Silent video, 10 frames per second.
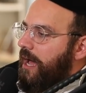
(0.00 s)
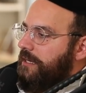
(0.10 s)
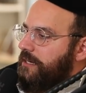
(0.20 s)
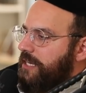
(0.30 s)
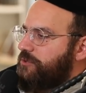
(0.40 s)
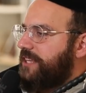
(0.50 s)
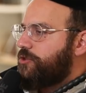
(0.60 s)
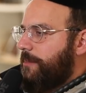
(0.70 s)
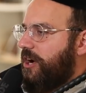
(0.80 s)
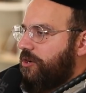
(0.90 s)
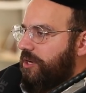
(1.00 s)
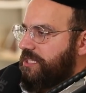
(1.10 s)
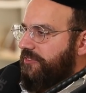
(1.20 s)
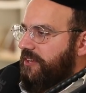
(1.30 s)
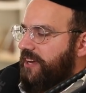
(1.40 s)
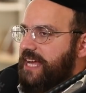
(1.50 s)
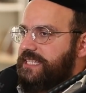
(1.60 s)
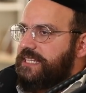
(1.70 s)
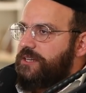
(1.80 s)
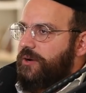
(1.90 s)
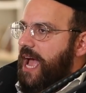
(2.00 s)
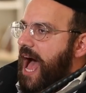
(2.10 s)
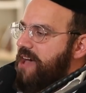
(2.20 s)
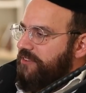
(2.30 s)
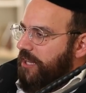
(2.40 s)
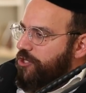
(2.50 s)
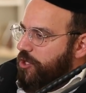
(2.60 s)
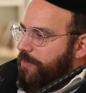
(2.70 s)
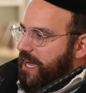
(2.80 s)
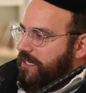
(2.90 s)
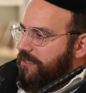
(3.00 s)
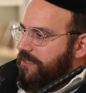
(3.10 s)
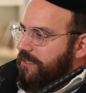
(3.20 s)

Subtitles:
he was like talking about cost of living. I said, it's okay, I have an electric bike.